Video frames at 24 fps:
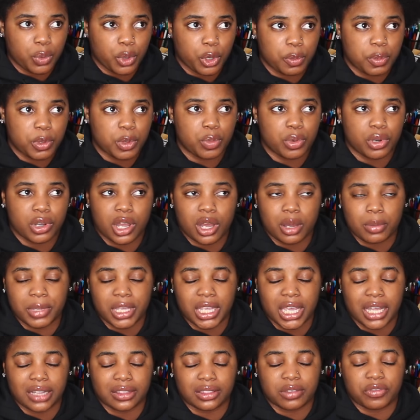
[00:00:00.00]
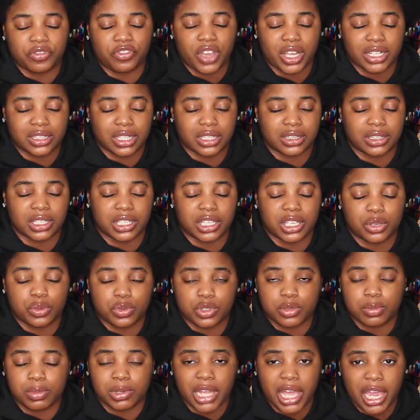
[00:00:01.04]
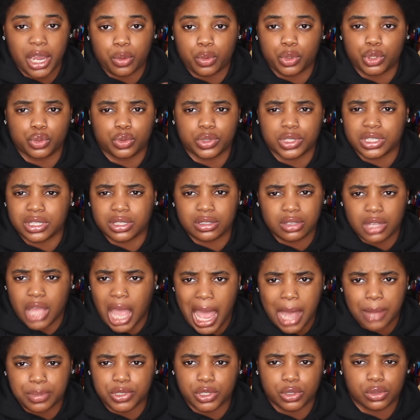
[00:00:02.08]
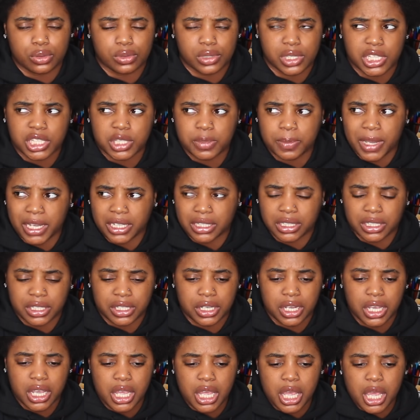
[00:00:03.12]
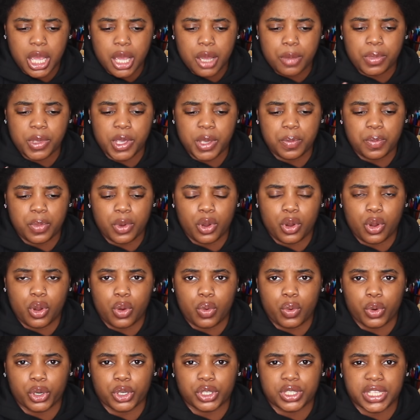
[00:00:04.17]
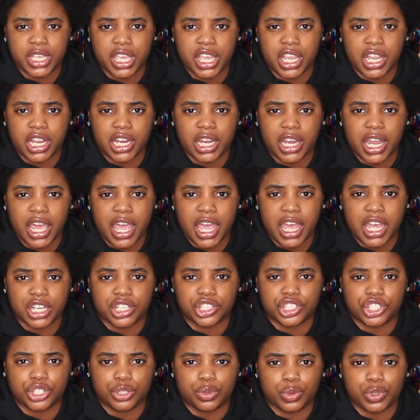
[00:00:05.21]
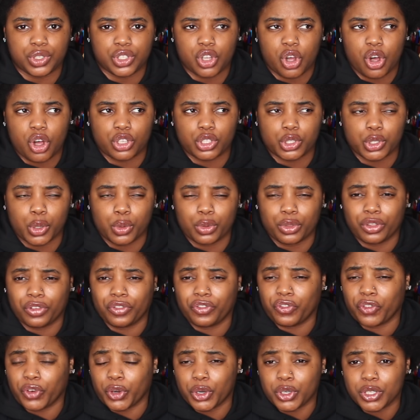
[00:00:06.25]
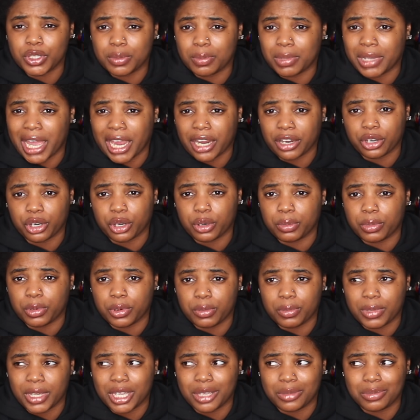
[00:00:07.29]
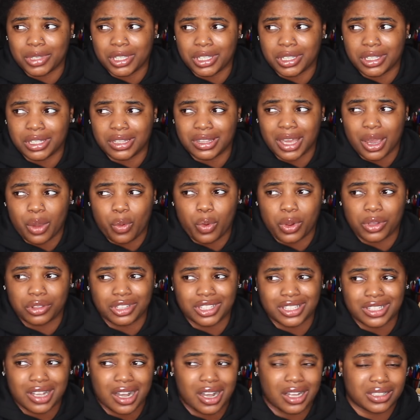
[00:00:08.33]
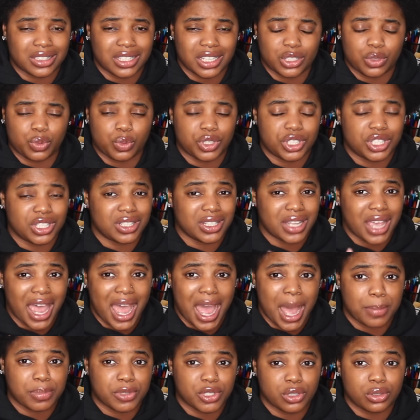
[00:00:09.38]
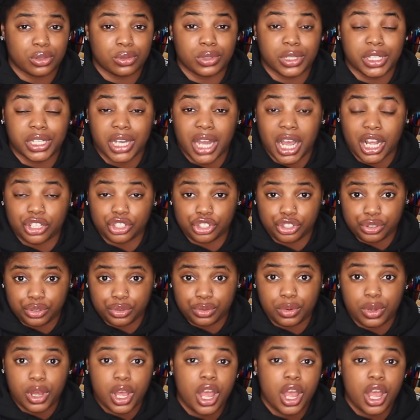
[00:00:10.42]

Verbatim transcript: were people coming at the fact that the kid was black, which was absolutely expected, people were saying that she was also the first black Gerber baby that won this contest, which is absolutely not true.